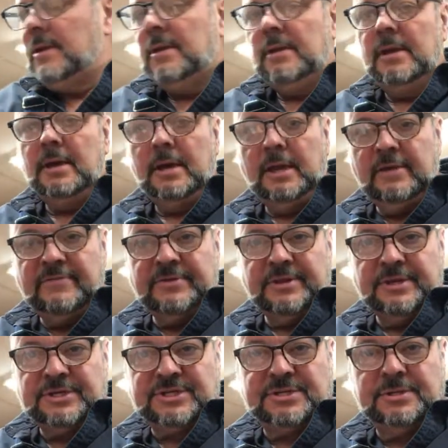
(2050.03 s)
Yeah, even
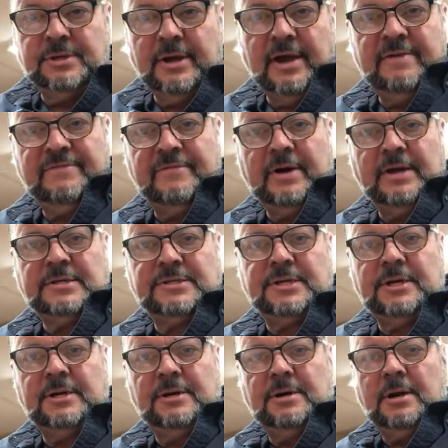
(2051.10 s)
this knife vise
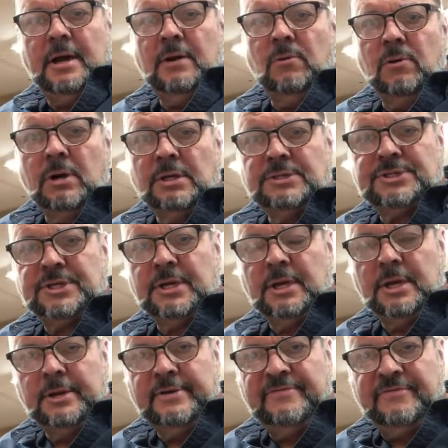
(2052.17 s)
here, I was
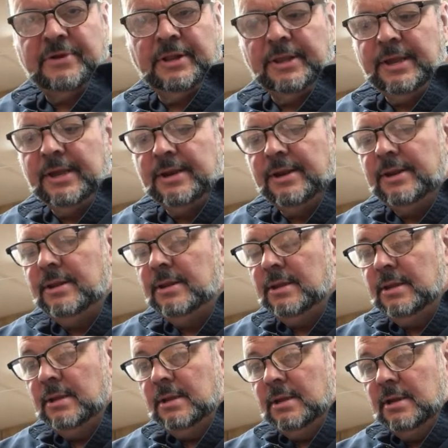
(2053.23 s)
an affiliate
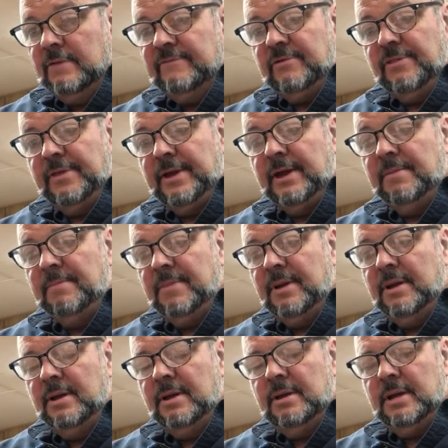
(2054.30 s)
for them,
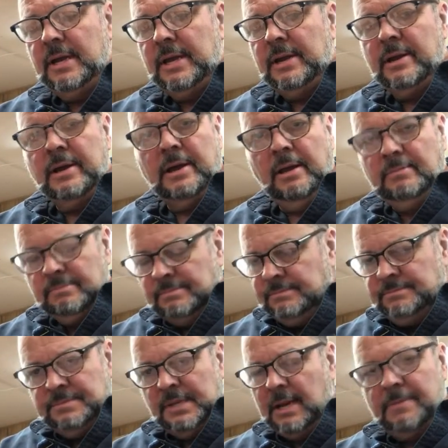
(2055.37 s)
and
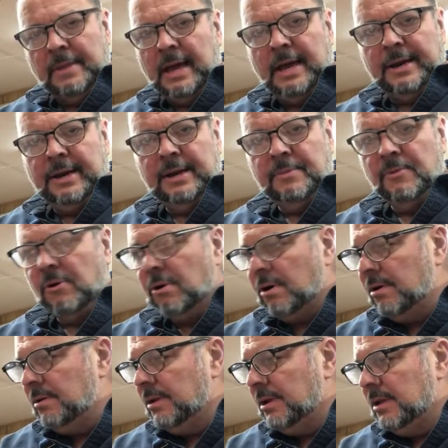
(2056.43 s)
I'm not anymore.
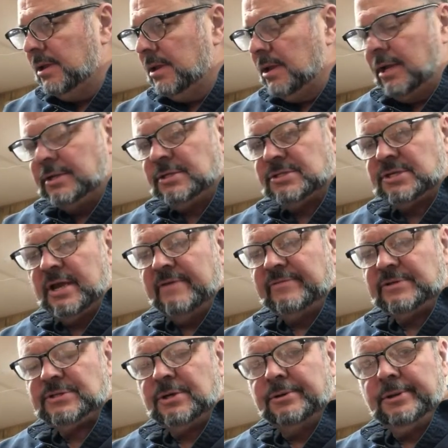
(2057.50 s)
I just have a
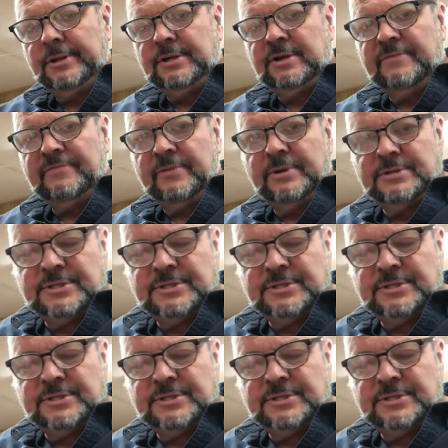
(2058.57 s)
totally different